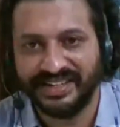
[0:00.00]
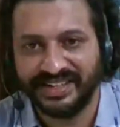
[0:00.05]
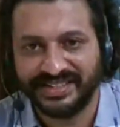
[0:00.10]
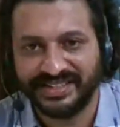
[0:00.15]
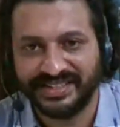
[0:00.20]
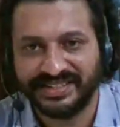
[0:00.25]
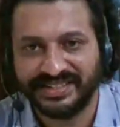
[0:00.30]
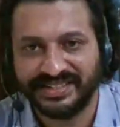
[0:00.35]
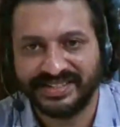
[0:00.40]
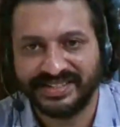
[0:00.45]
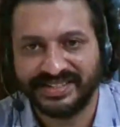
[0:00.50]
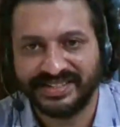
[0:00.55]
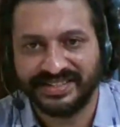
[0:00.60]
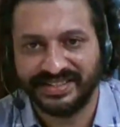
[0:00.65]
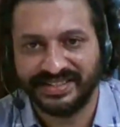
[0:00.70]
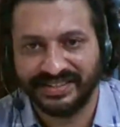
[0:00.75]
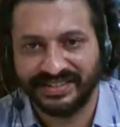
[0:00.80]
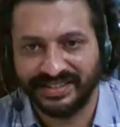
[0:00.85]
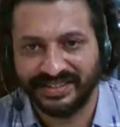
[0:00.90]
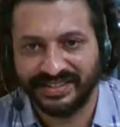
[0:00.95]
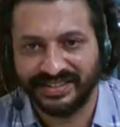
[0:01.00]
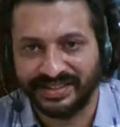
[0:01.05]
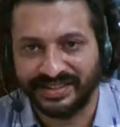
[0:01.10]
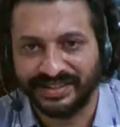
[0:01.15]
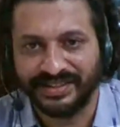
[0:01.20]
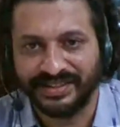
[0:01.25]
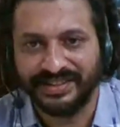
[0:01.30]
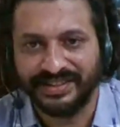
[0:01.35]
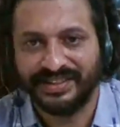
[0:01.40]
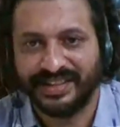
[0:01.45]
as
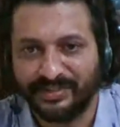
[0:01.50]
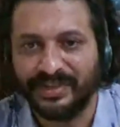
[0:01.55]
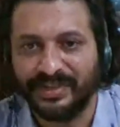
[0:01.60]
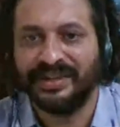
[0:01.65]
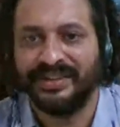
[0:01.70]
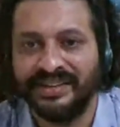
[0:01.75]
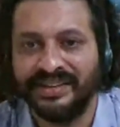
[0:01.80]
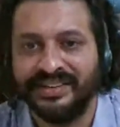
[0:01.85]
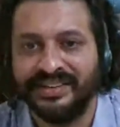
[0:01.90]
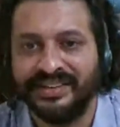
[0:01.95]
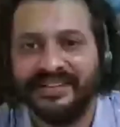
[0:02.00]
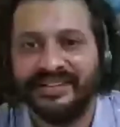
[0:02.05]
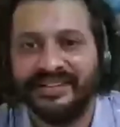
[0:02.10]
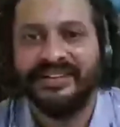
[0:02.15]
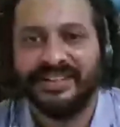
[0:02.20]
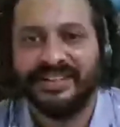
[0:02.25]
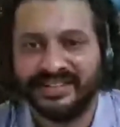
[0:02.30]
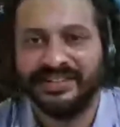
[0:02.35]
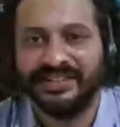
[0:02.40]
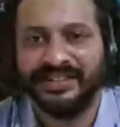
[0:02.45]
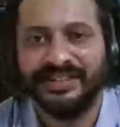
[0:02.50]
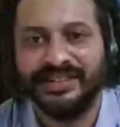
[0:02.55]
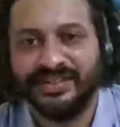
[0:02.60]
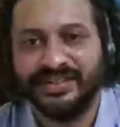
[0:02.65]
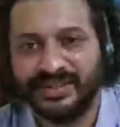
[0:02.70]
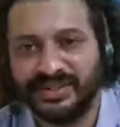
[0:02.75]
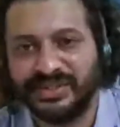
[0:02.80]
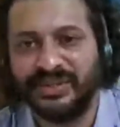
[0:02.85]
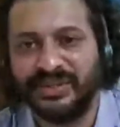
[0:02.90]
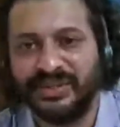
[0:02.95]
urban as a
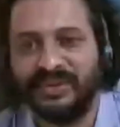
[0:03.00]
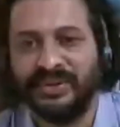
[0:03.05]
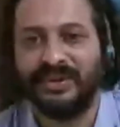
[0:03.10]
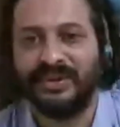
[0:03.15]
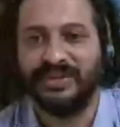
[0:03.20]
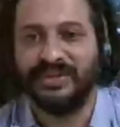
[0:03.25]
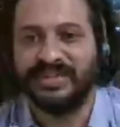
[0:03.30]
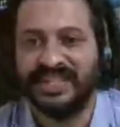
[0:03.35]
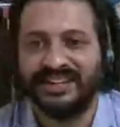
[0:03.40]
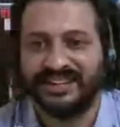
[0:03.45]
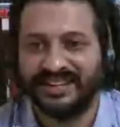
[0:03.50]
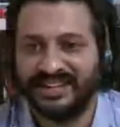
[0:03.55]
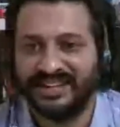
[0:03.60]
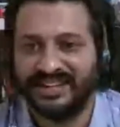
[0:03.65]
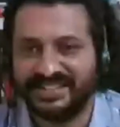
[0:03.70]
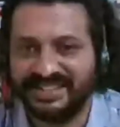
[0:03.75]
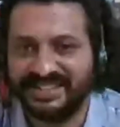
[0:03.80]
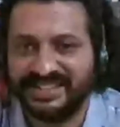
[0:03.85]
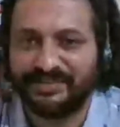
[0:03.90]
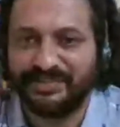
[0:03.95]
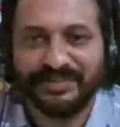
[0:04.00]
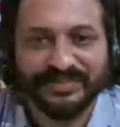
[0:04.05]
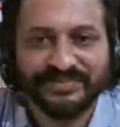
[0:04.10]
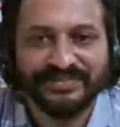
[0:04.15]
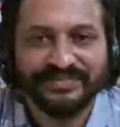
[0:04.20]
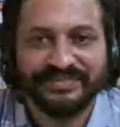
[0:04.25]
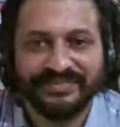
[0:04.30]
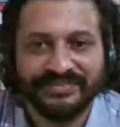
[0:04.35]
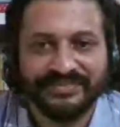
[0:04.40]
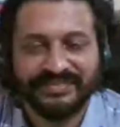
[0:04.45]
socio-ecological relationship.
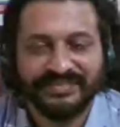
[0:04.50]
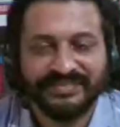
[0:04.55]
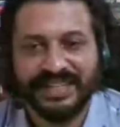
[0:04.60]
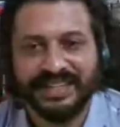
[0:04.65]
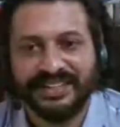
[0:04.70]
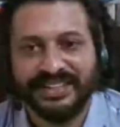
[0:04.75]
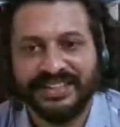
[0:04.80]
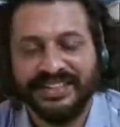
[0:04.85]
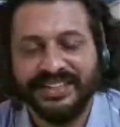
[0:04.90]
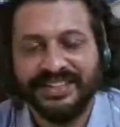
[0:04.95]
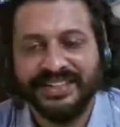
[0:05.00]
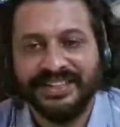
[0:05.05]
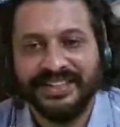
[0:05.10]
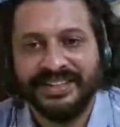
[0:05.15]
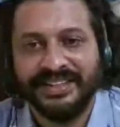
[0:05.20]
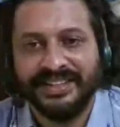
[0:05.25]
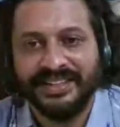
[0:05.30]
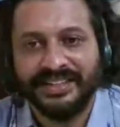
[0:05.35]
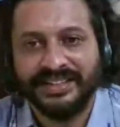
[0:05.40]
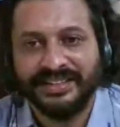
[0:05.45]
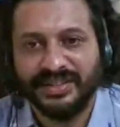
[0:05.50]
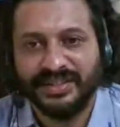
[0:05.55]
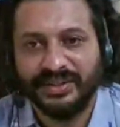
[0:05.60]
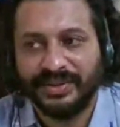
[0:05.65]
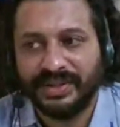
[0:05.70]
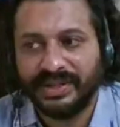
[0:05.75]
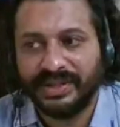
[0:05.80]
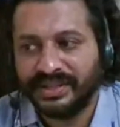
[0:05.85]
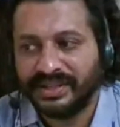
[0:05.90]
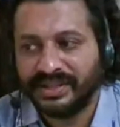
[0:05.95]
Yeah. So
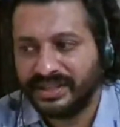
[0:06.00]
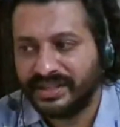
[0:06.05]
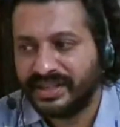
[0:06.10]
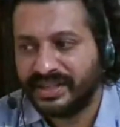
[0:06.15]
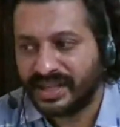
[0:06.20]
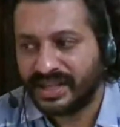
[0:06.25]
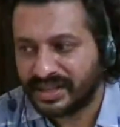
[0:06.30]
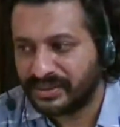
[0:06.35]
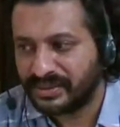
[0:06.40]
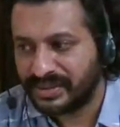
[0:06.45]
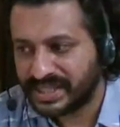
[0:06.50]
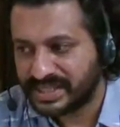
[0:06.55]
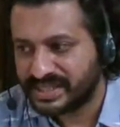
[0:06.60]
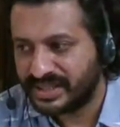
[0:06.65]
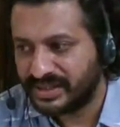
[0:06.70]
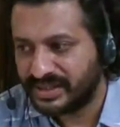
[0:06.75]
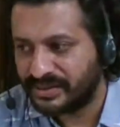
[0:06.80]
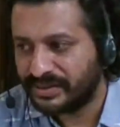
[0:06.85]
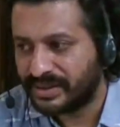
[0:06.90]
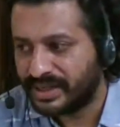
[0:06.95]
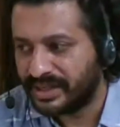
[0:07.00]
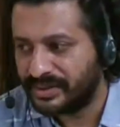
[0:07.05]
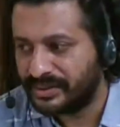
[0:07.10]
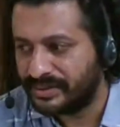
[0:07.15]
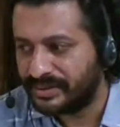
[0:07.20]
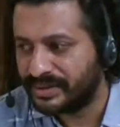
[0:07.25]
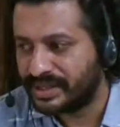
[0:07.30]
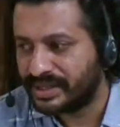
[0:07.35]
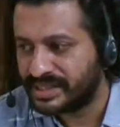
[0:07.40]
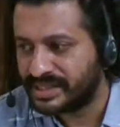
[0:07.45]
in that context, I
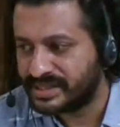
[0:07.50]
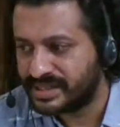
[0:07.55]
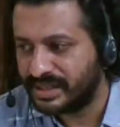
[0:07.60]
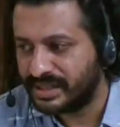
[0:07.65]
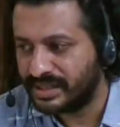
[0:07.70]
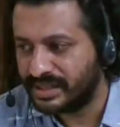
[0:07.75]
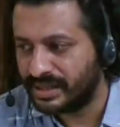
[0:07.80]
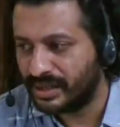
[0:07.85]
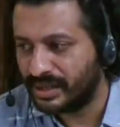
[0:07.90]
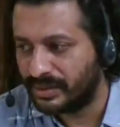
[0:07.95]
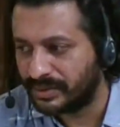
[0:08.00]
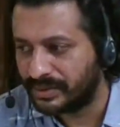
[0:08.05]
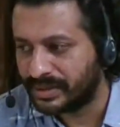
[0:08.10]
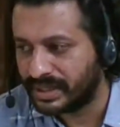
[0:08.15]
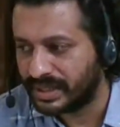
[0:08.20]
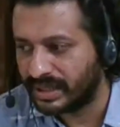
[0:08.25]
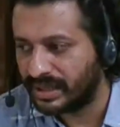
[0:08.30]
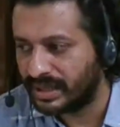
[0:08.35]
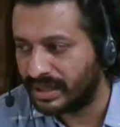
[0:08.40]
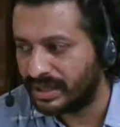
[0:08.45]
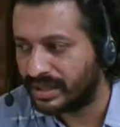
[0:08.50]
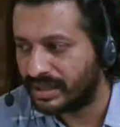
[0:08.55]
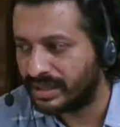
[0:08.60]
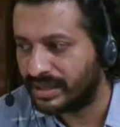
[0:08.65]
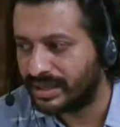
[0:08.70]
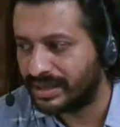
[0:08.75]
don't consider local